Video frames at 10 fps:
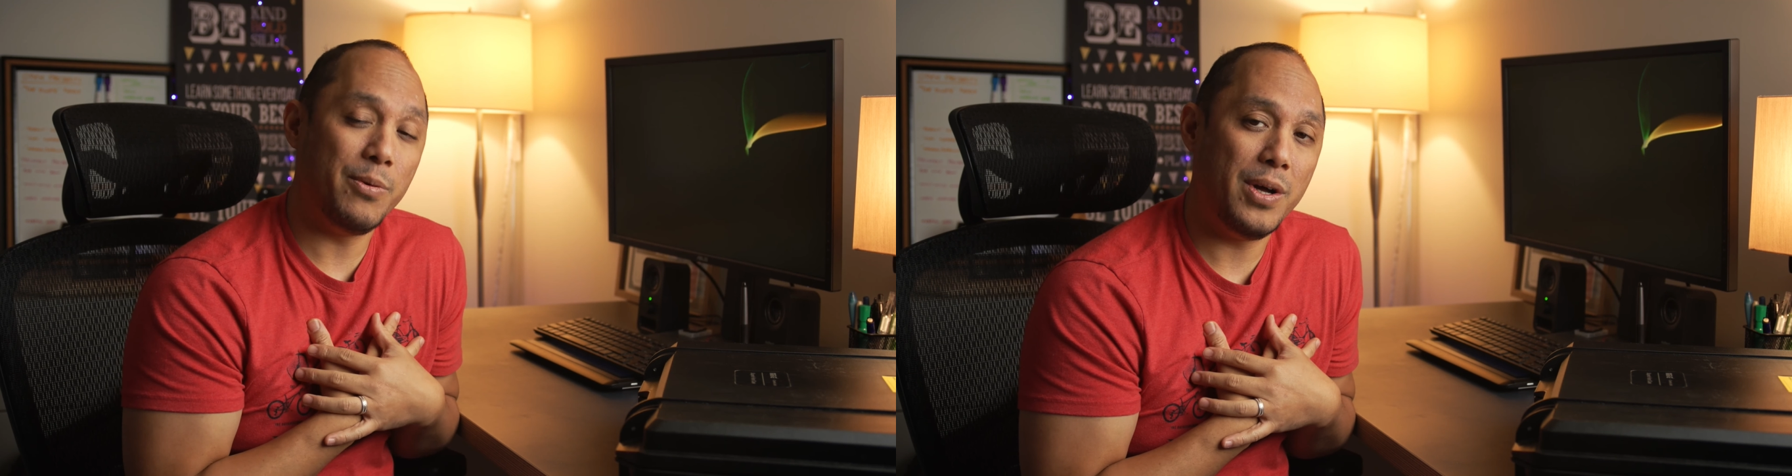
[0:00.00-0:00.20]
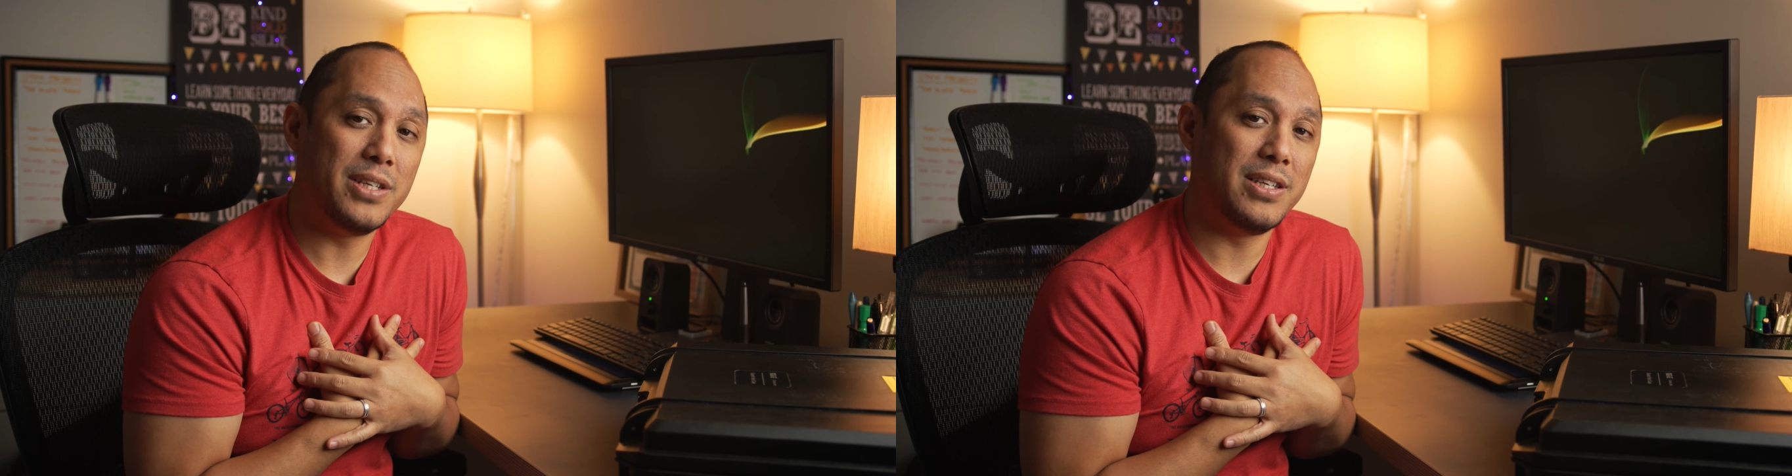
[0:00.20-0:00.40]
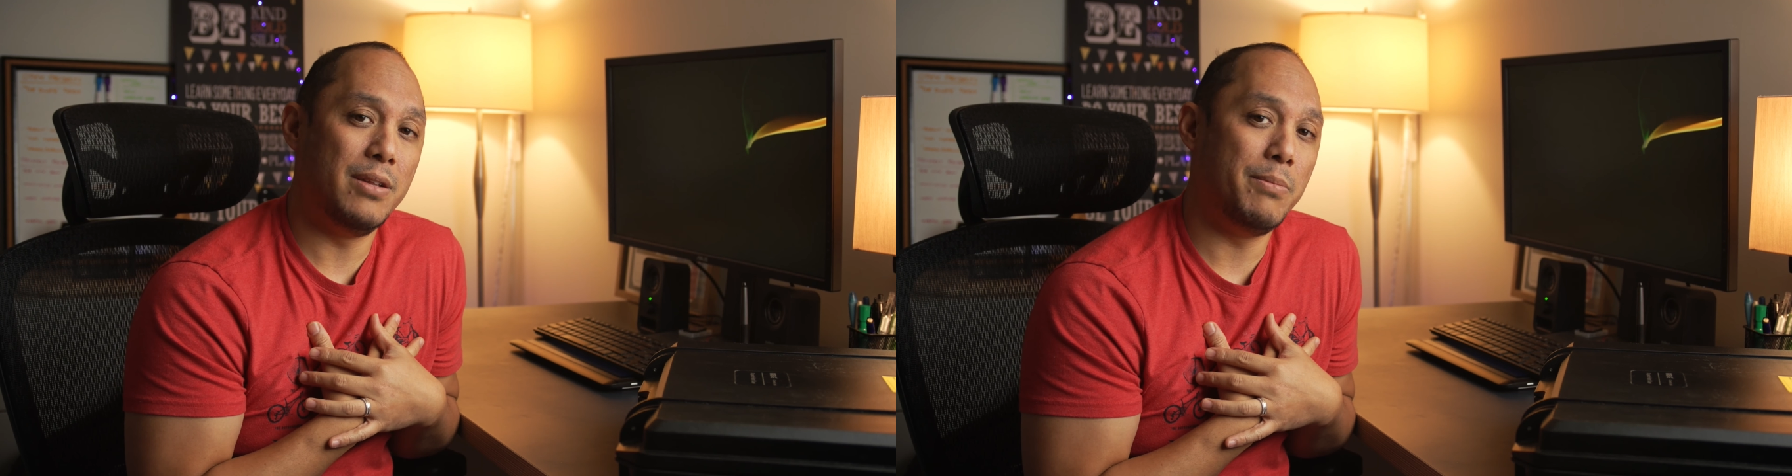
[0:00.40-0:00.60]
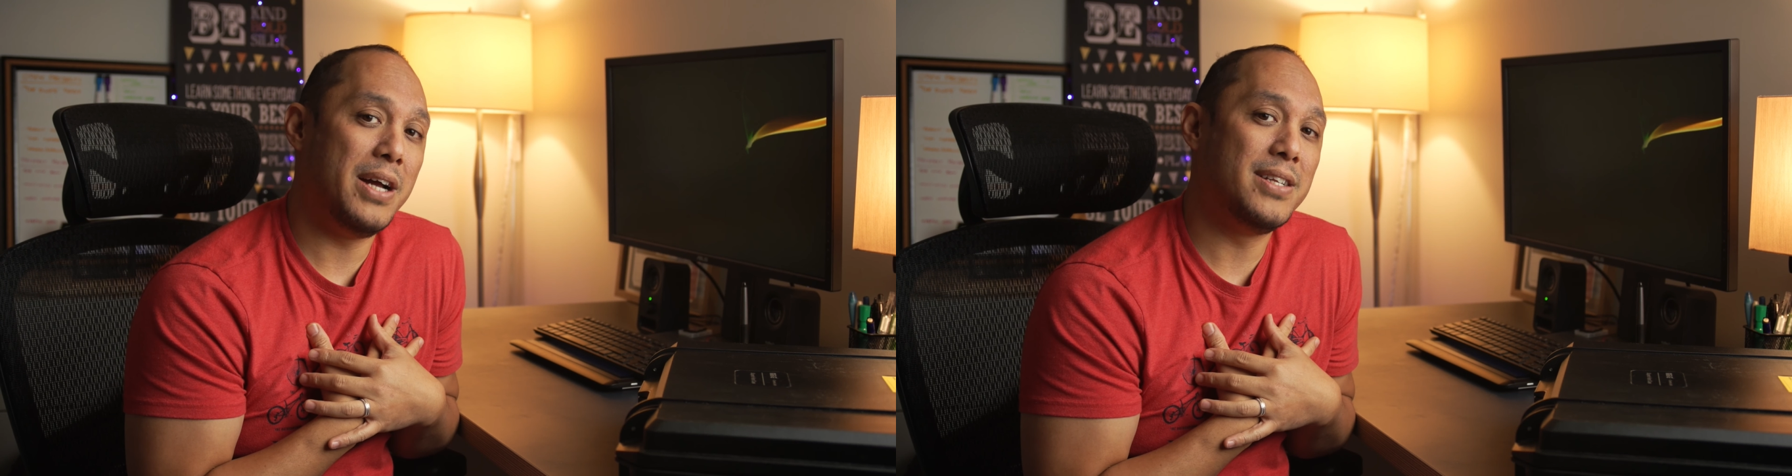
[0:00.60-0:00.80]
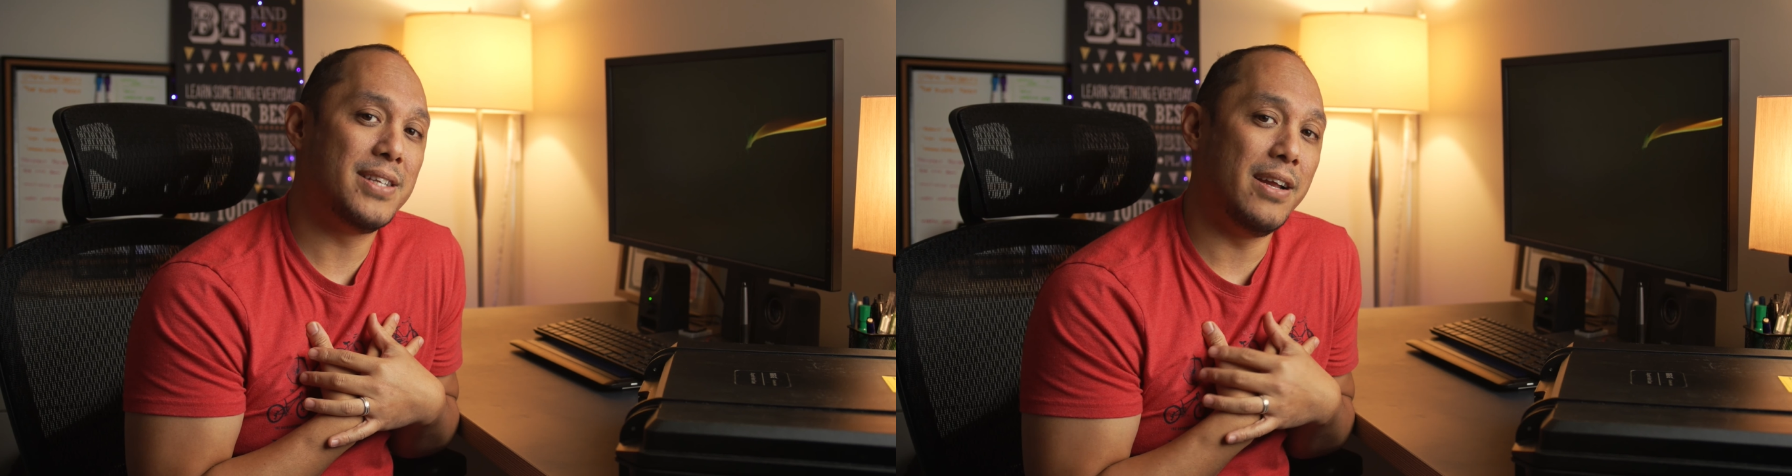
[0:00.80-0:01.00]
was in the
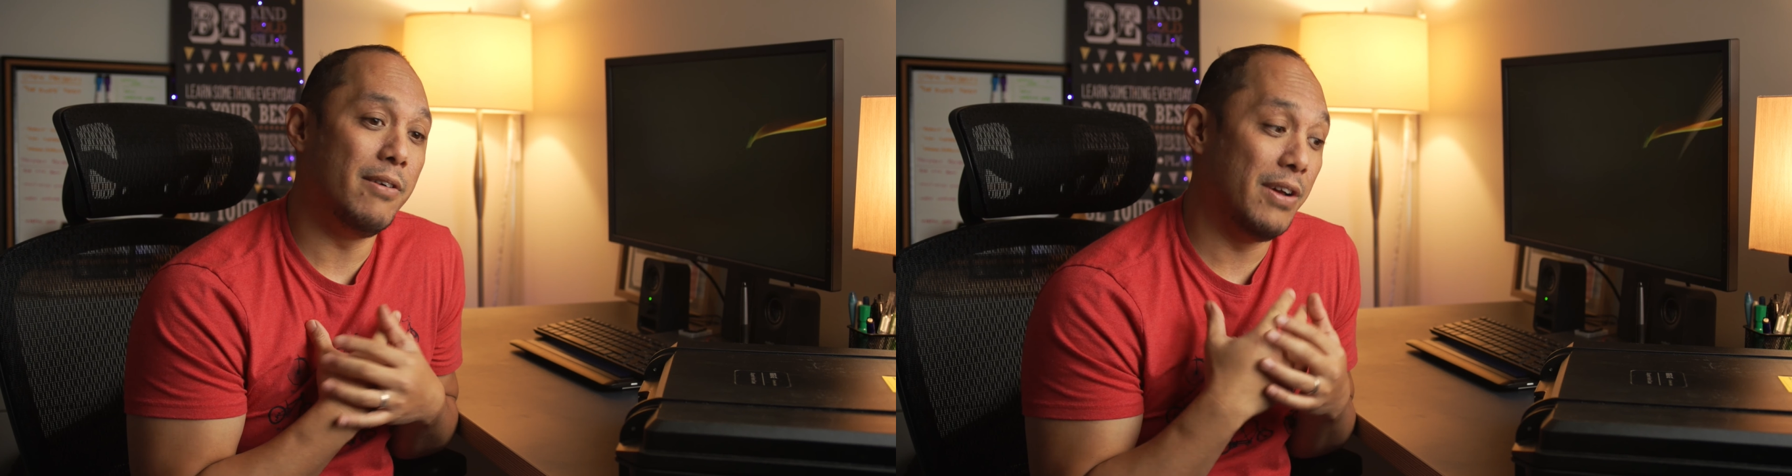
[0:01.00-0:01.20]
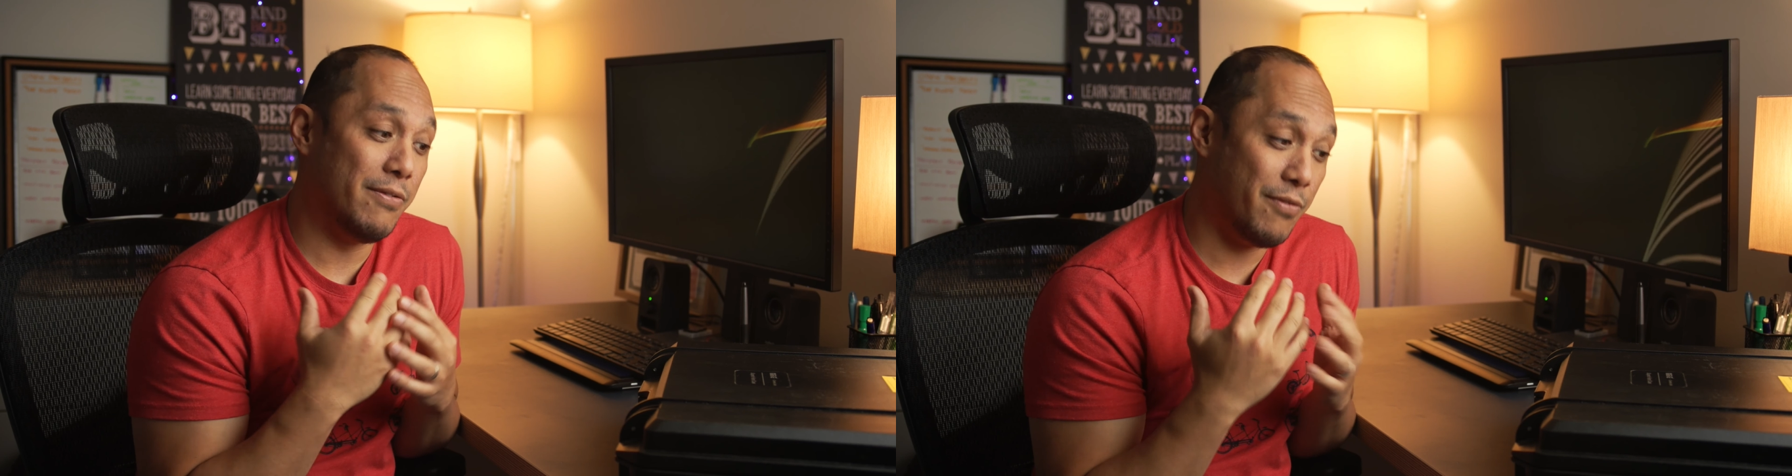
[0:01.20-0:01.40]
mindset of